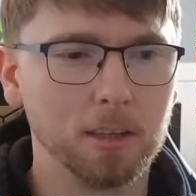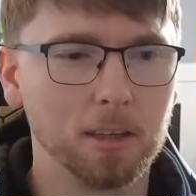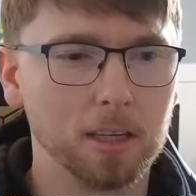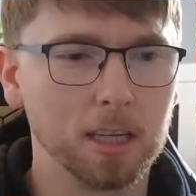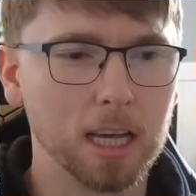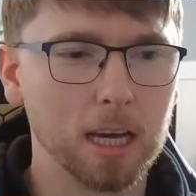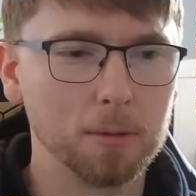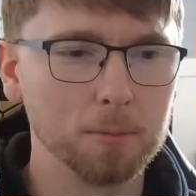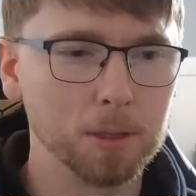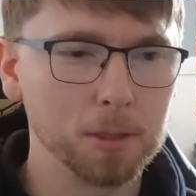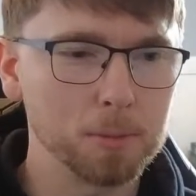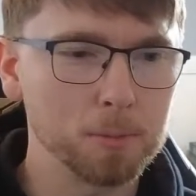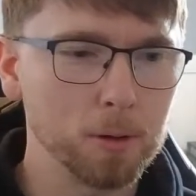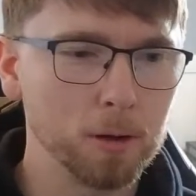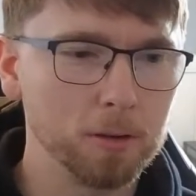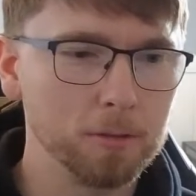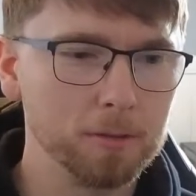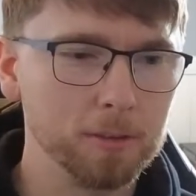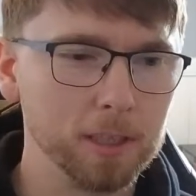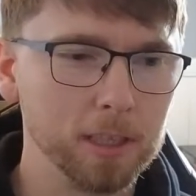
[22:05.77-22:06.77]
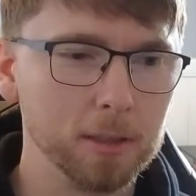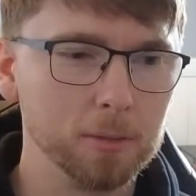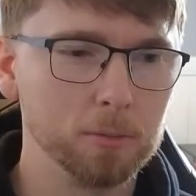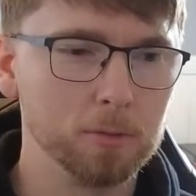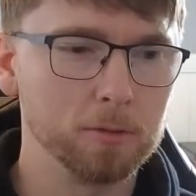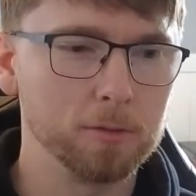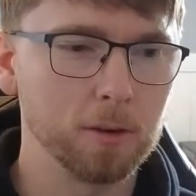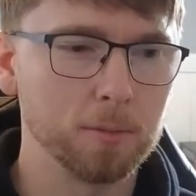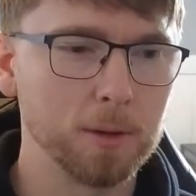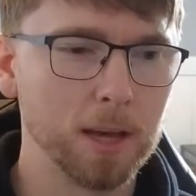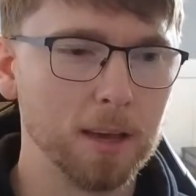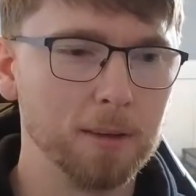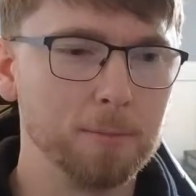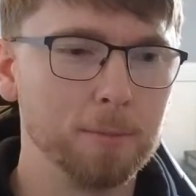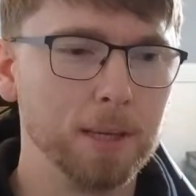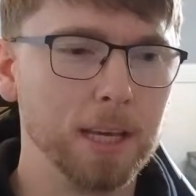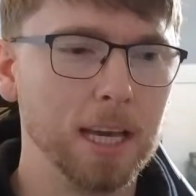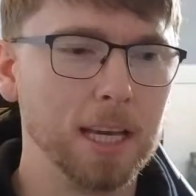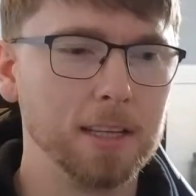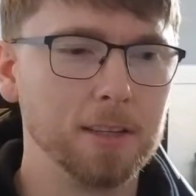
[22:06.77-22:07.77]
how much profit from
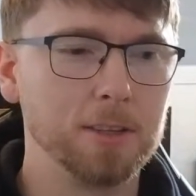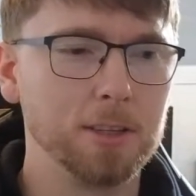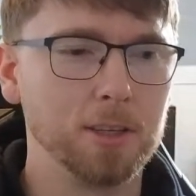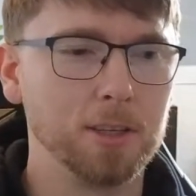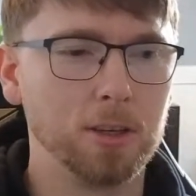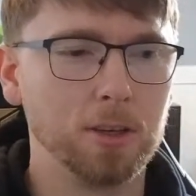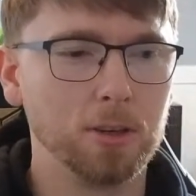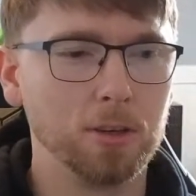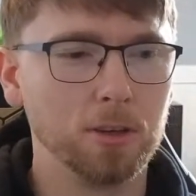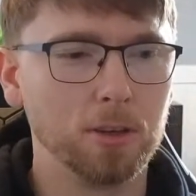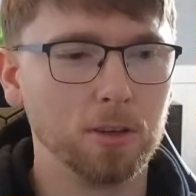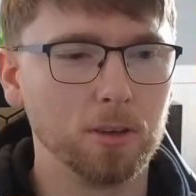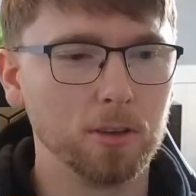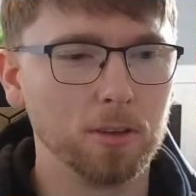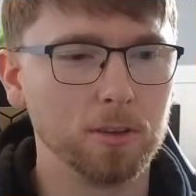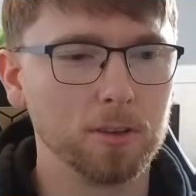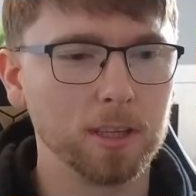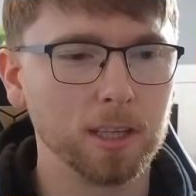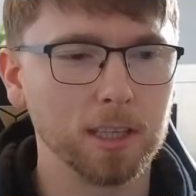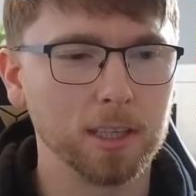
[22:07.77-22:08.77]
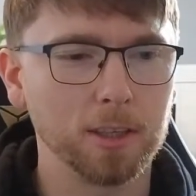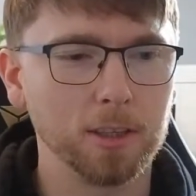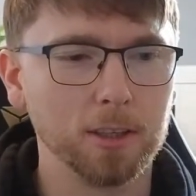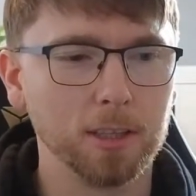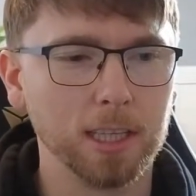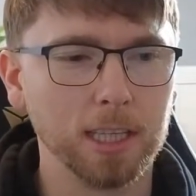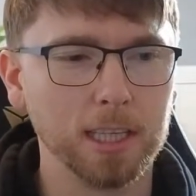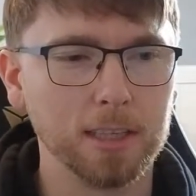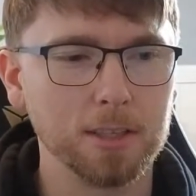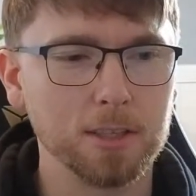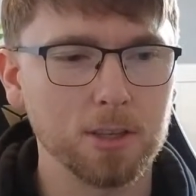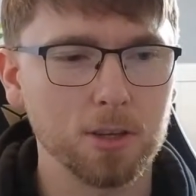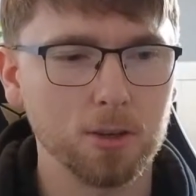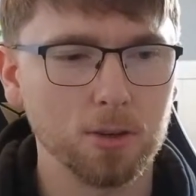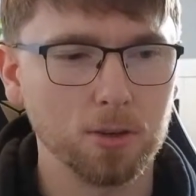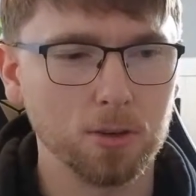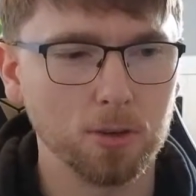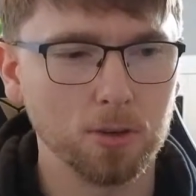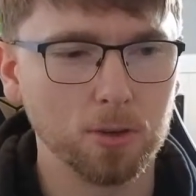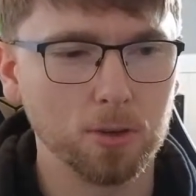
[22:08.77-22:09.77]
FBA do you think you need
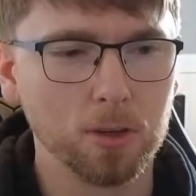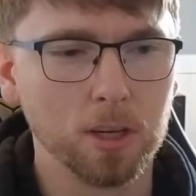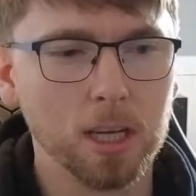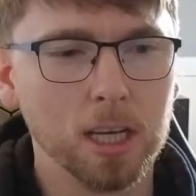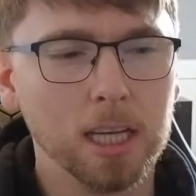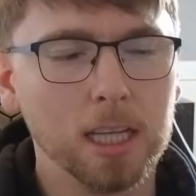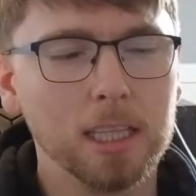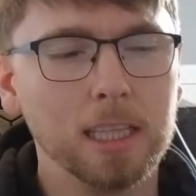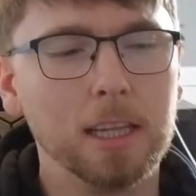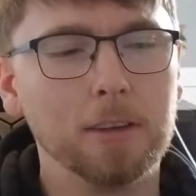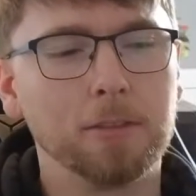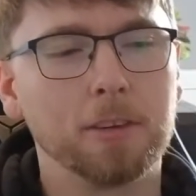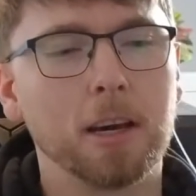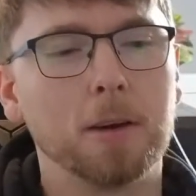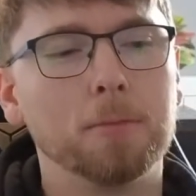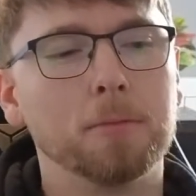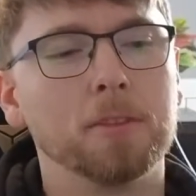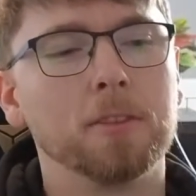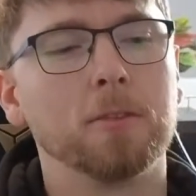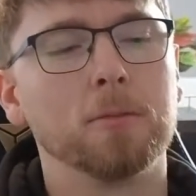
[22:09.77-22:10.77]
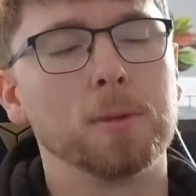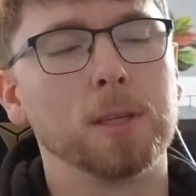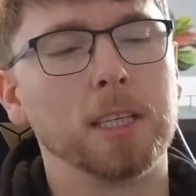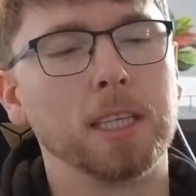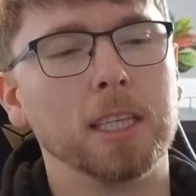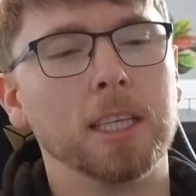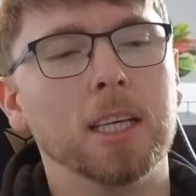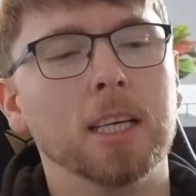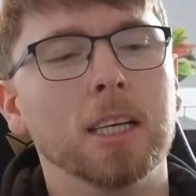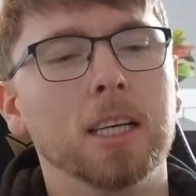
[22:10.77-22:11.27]
to live comfortably?